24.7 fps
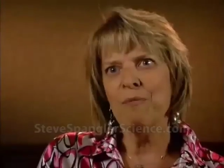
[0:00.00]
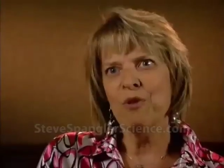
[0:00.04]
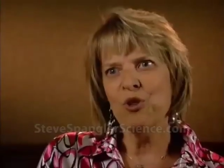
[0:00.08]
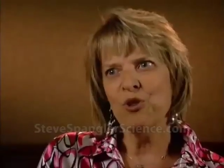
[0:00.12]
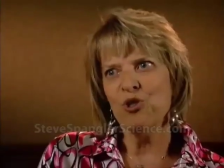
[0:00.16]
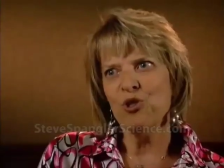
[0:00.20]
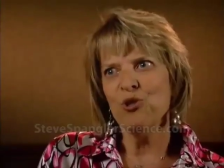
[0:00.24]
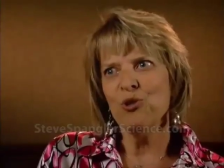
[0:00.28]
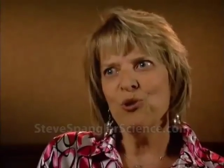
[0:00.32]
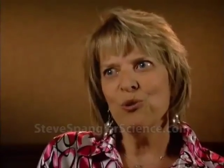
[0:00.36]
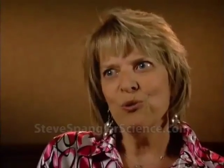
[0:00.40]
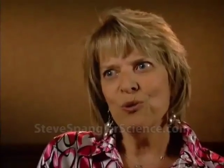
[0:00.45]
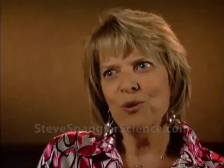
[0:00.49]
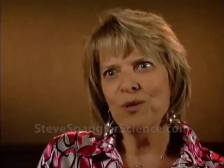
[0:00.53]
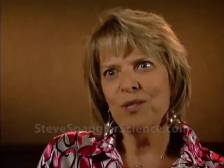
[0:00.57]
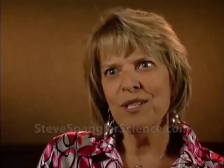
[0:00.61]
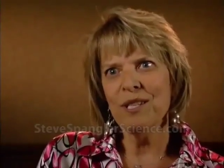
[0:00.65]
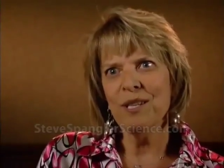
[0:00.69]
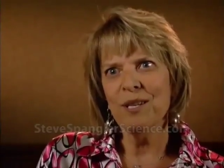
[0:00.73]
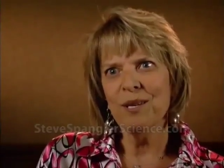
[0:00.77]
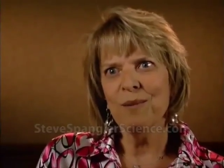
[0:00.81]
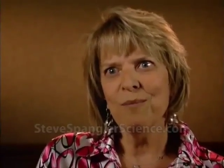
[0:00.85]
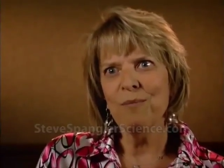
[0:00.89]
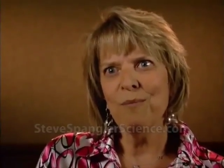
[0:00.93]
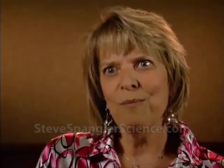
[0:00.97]
the student,
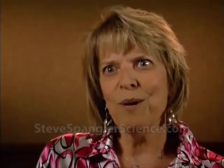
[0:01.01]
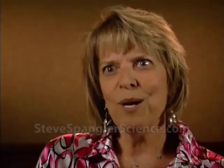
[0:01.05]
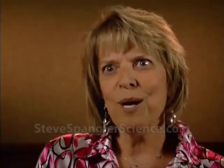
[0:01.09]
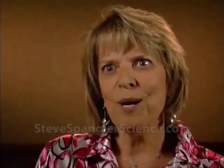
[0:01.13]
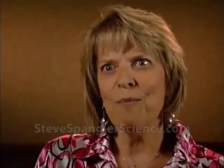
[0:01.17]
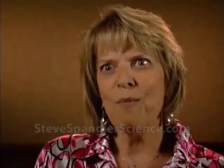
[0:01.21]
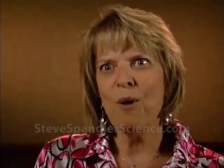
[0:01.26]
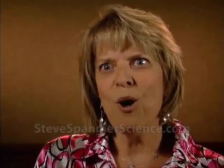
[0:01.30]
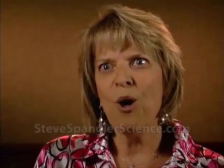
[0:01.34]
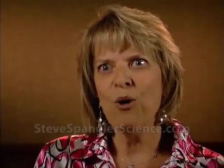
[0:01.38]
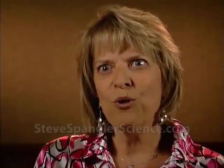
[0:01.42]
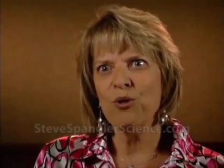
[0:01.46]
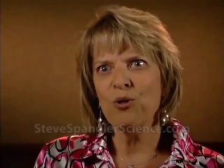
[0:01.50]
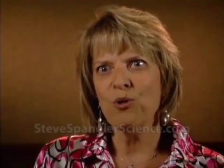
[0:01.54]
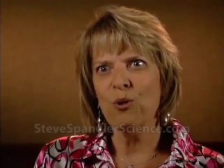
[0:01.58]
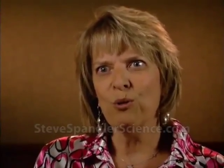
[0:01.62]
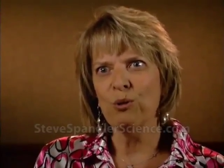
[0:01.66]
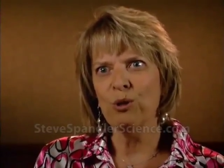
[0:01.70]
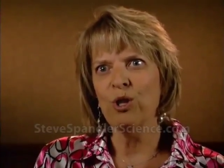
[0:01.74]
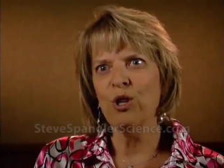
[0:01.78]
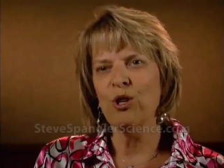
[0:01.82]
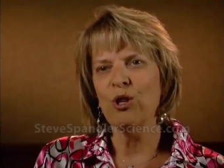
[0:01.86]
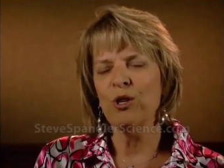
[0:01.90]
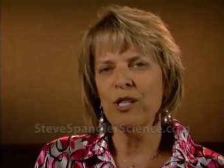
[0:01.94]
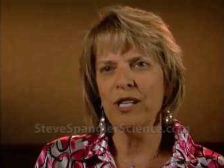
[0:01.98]
but I'm also
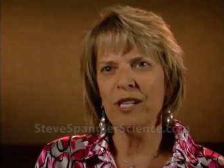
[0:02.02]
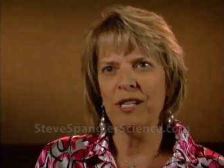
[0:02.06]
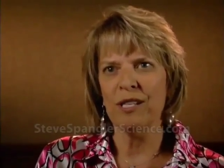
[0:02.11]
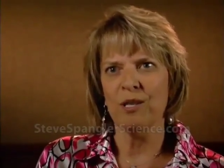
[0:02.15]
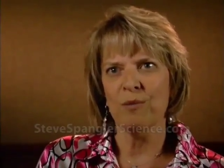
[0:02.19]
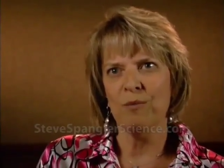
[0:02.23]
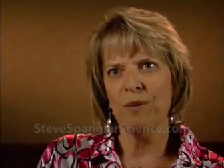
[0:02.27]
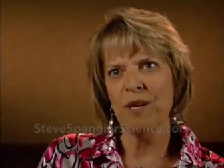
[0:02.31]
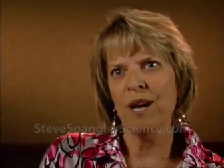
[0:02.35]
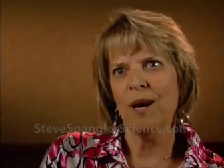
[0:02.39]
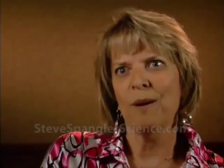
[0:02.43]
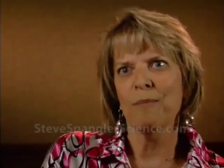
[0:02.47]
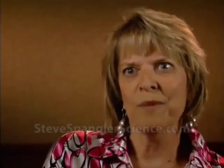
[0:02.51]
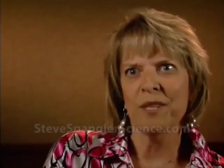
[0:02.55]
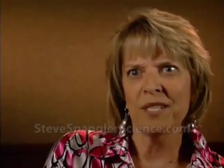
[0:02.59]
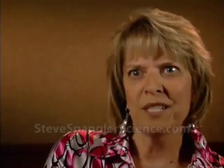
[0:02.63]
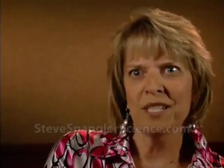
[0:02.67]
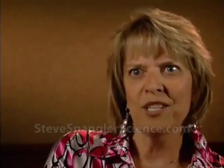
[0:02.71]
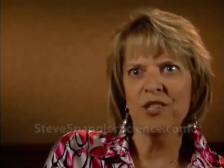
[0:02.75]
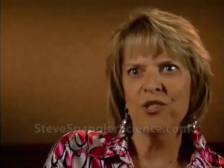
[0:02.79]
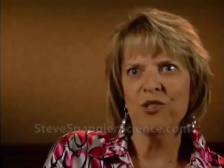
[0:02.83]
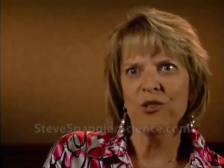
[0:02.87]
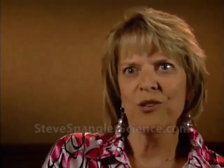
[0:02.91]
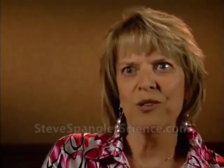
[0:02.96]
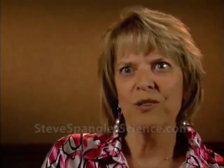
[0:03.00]
learning to become the
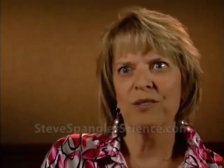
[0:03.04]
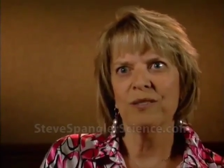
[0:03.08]
teacher.